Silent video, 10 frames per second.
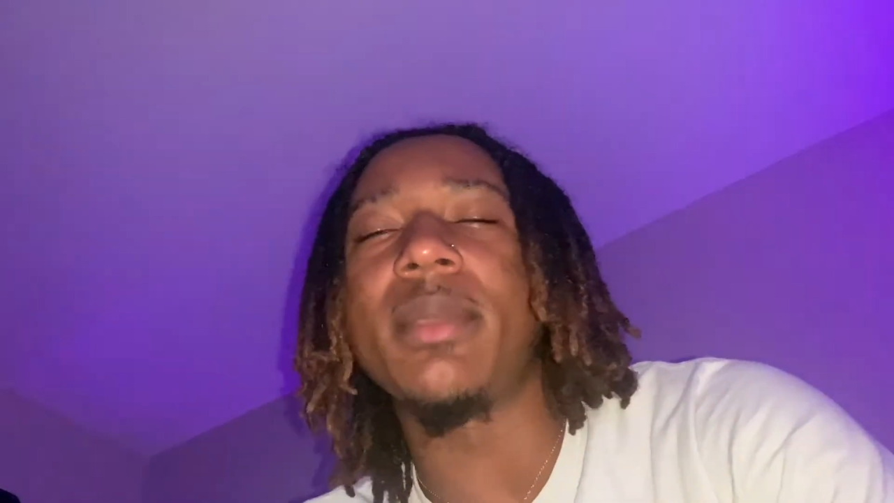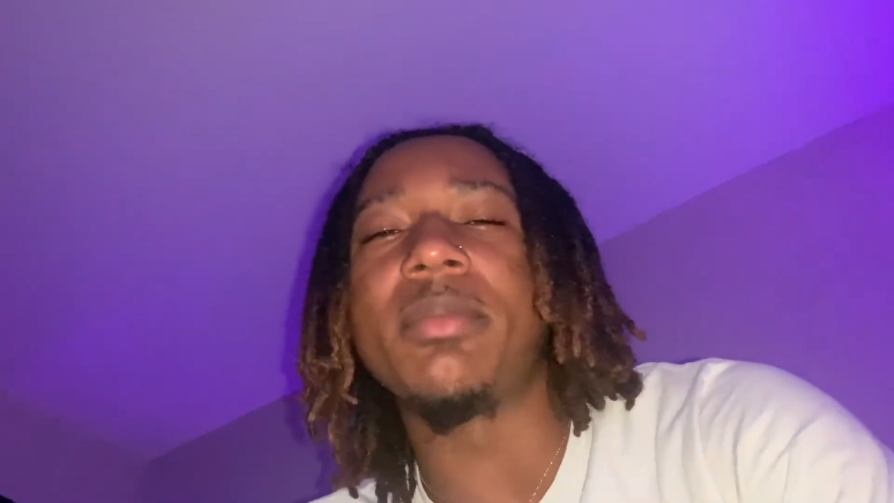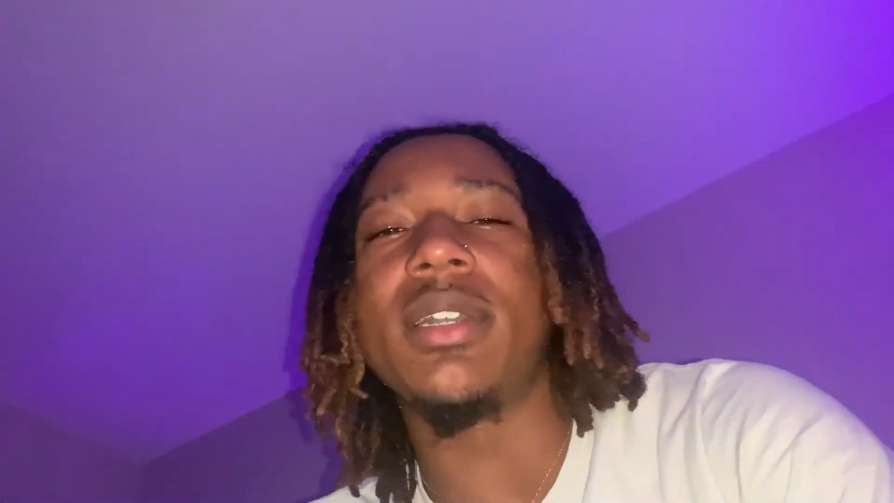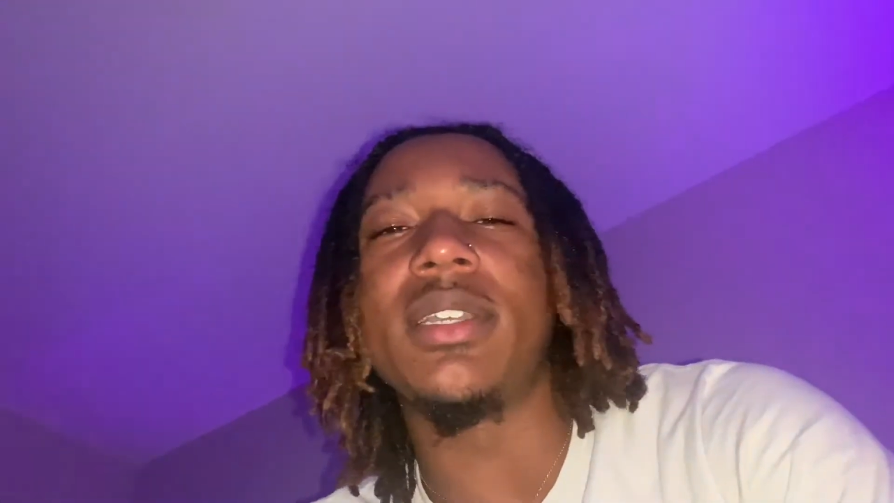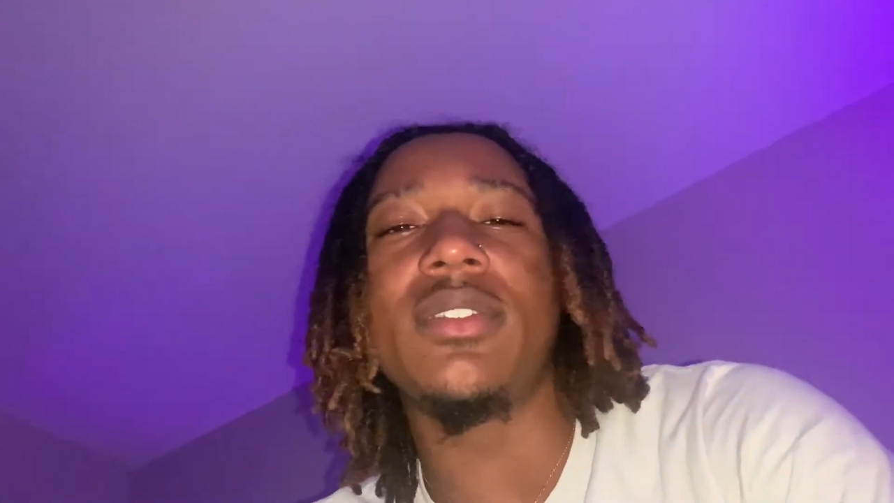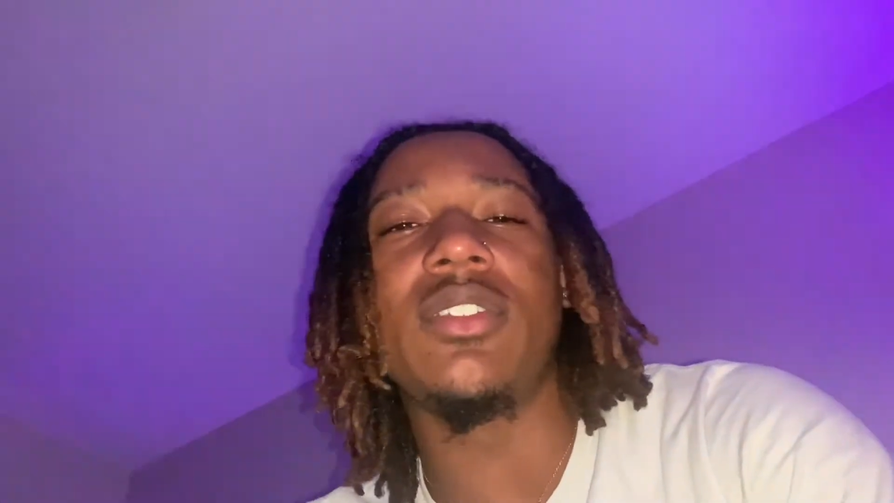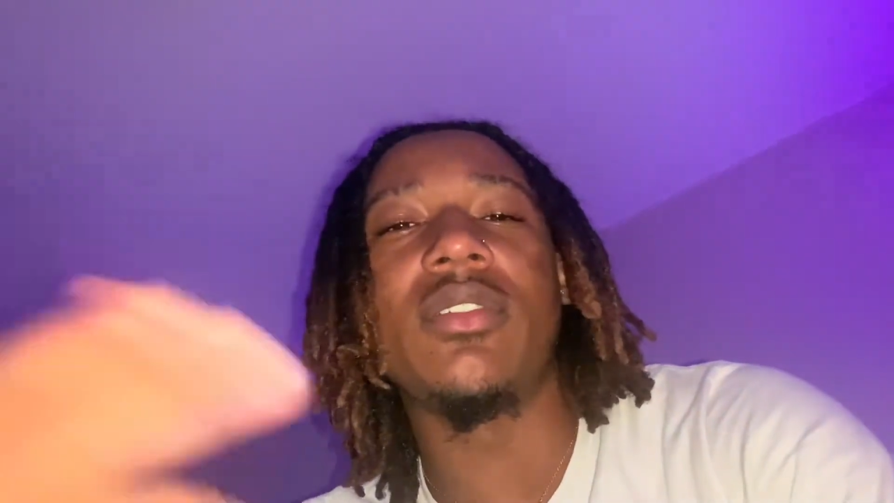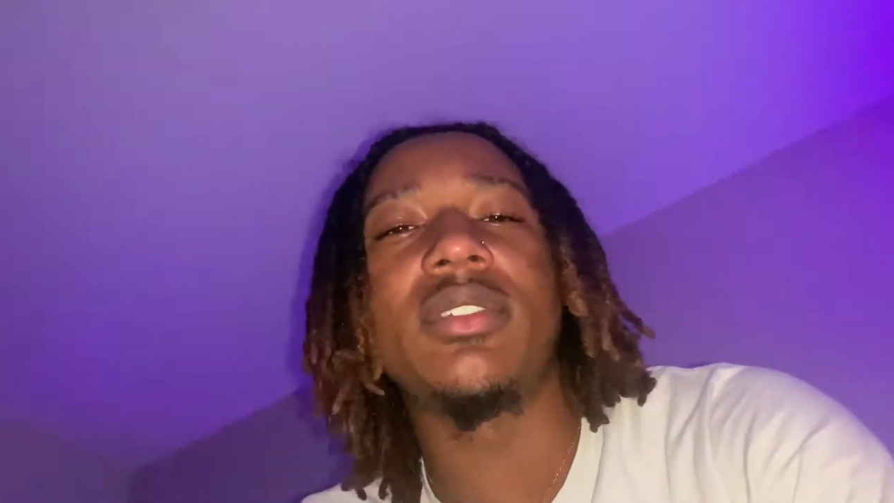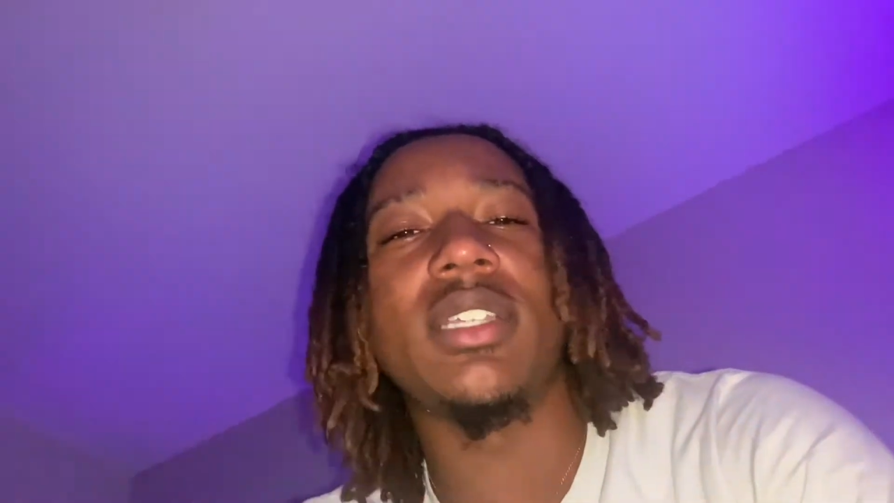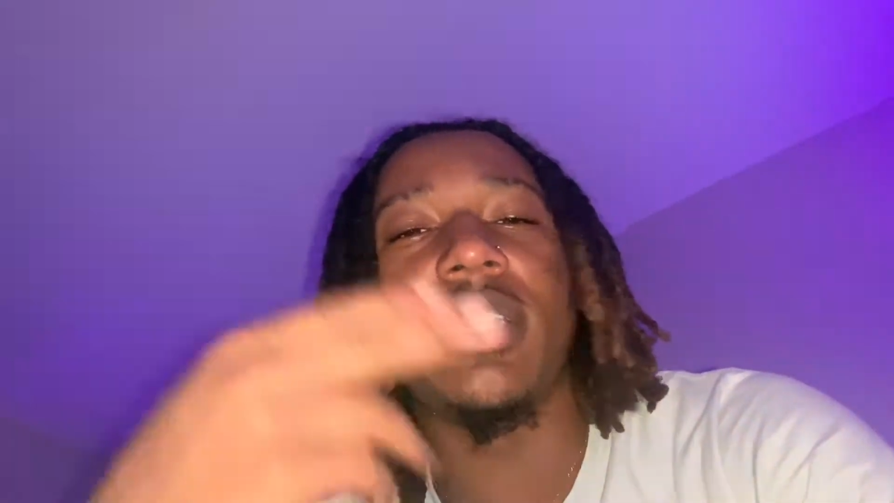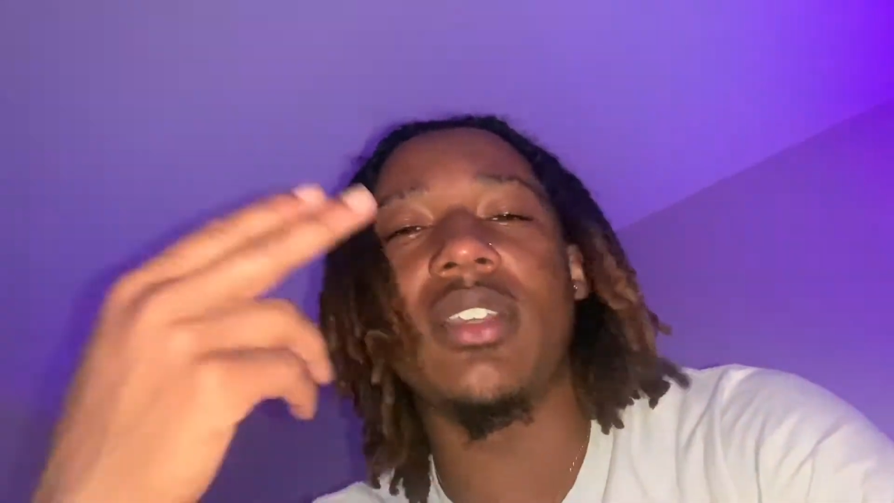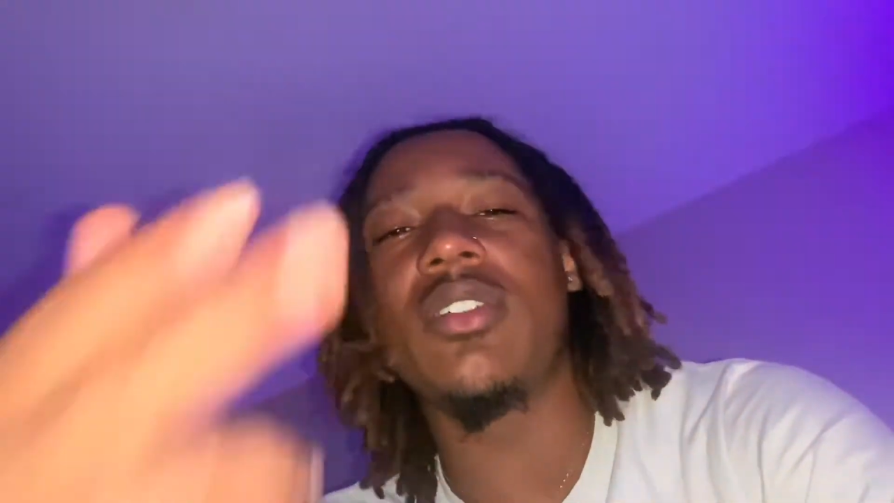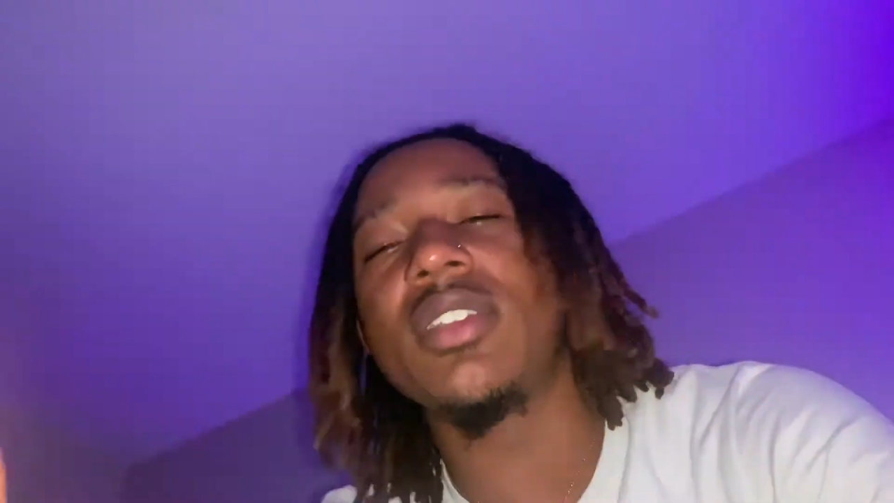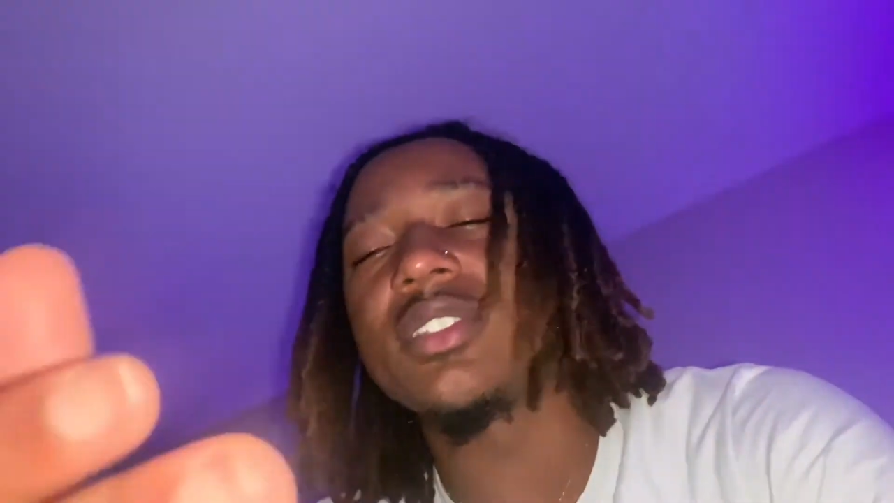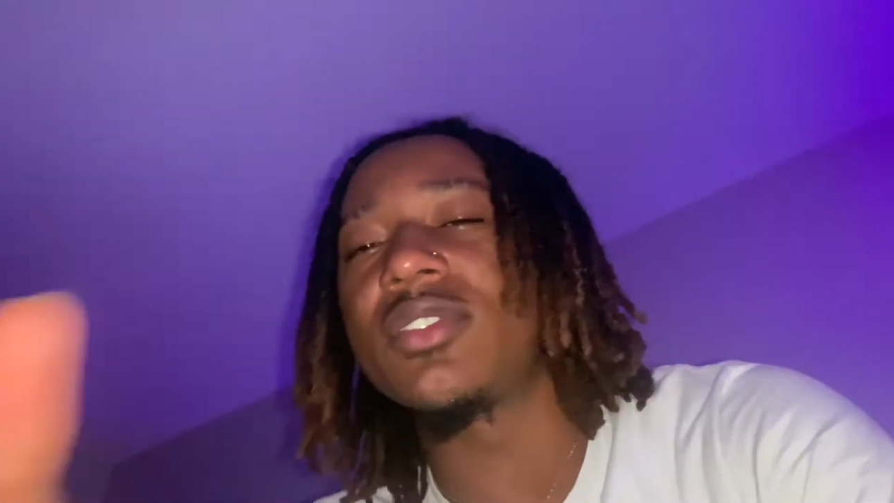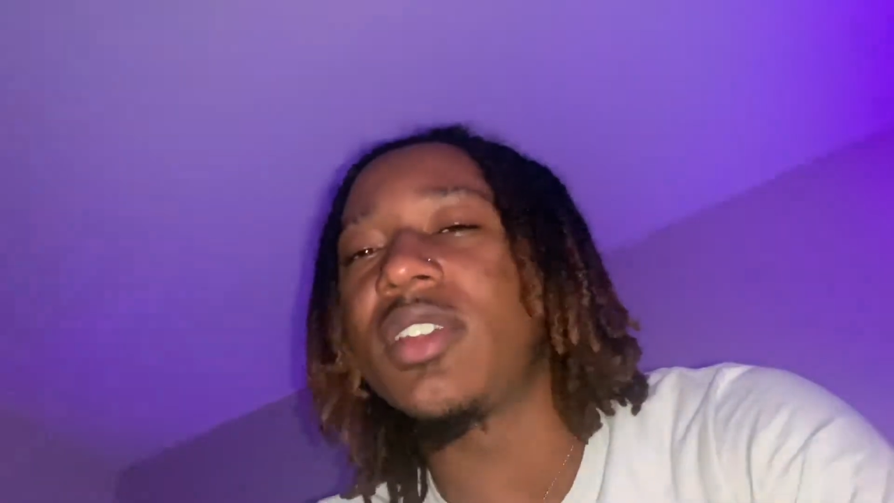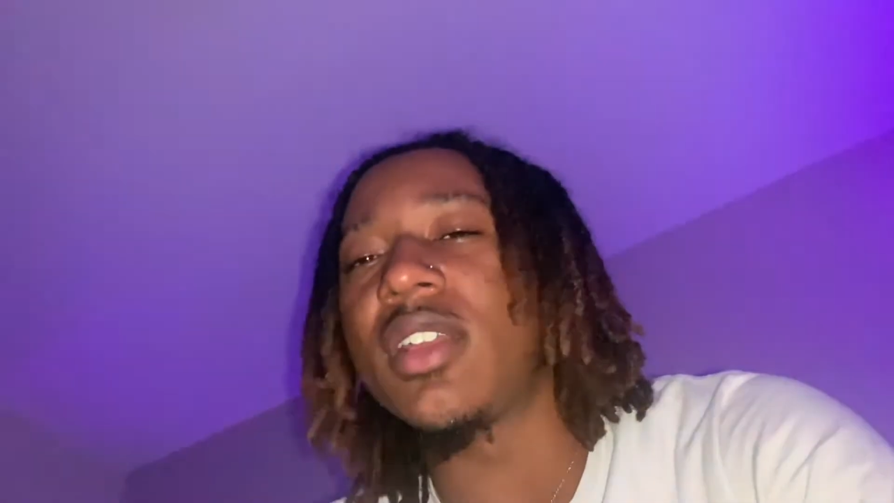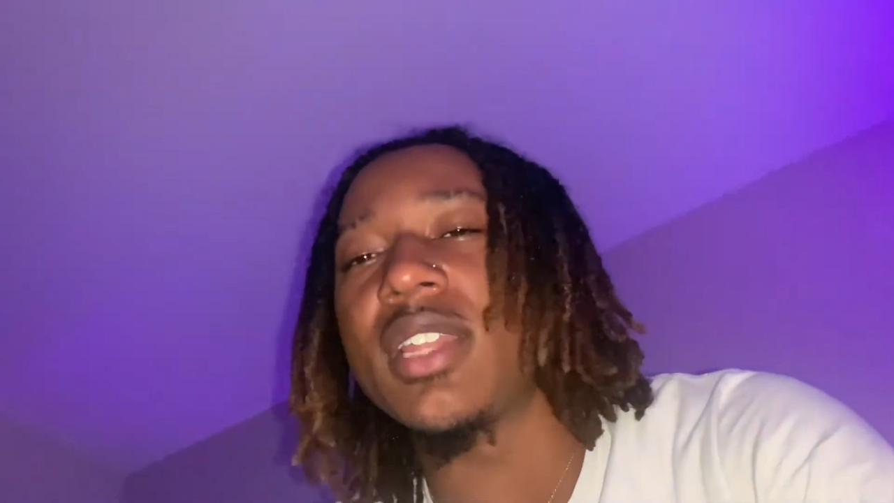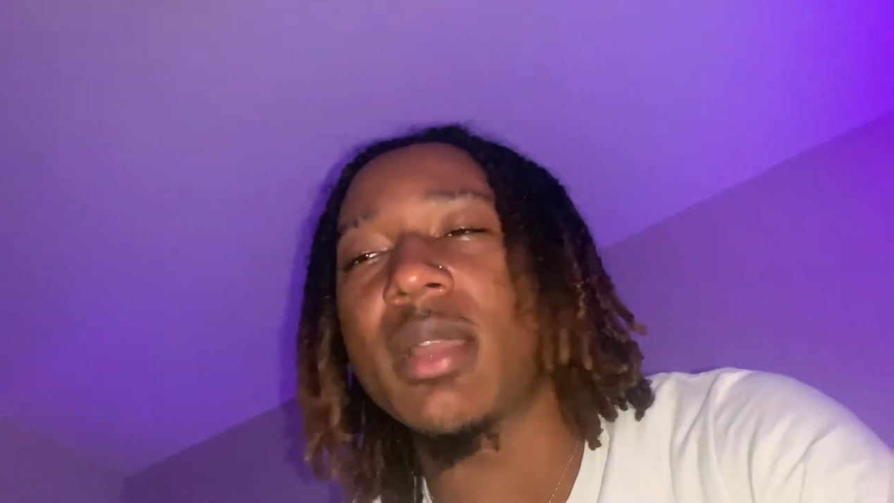But you know what I'm saying? Go on Instagram,